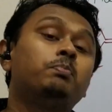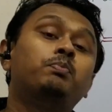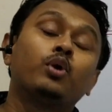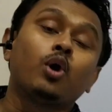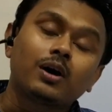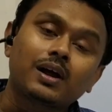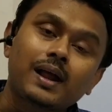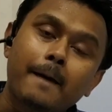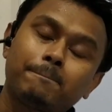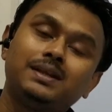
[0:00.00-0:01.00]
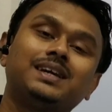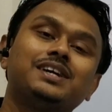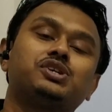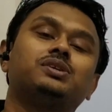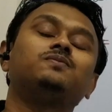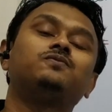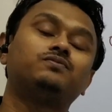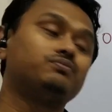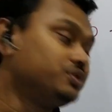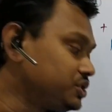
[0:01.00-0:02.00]
broader application
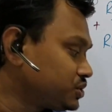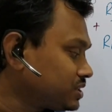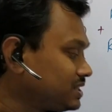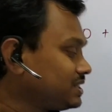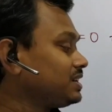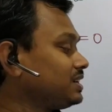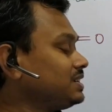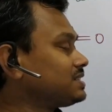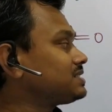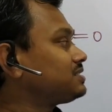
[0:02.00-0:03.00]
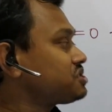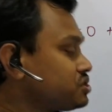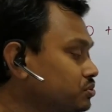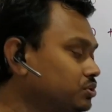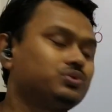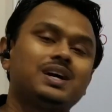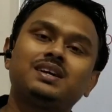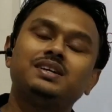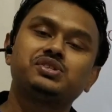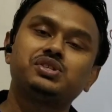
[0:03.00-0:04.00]
which is due to
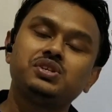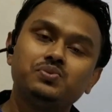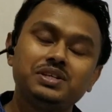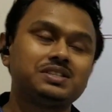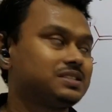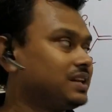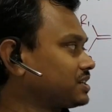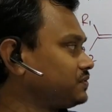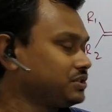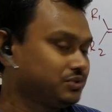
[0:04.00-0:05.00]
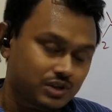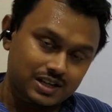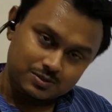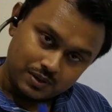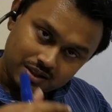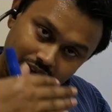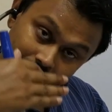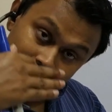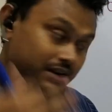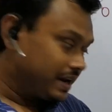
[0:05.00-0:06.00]
its unique selectivity, which will explain in
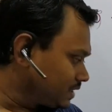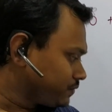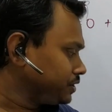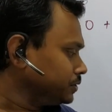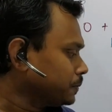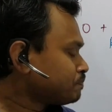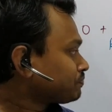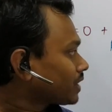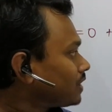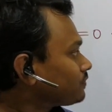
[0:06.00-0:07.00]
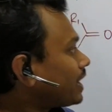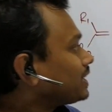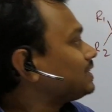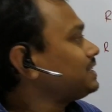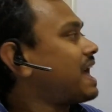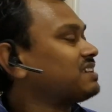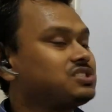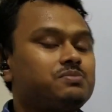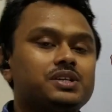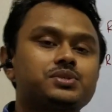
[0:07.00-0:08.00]
the next video. And finally,
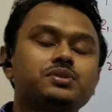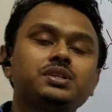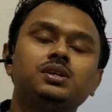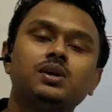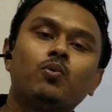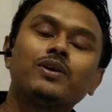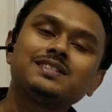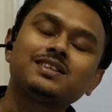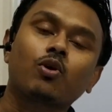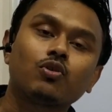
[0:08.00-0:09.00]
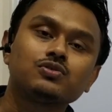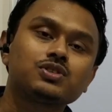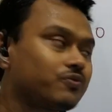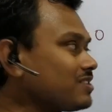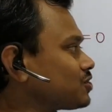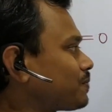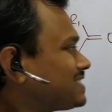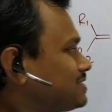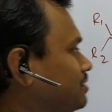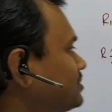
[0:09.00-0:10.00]
asymmetry. What is the consequence of
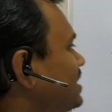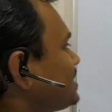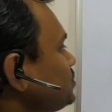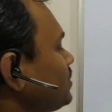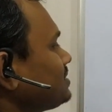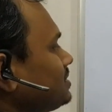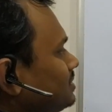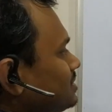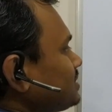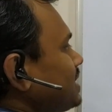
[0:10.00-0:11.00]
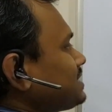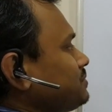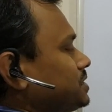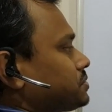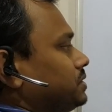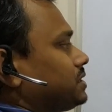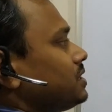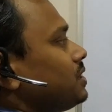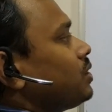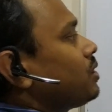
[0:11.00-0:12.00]
asymmetry? As you can see, this is an asymmetry,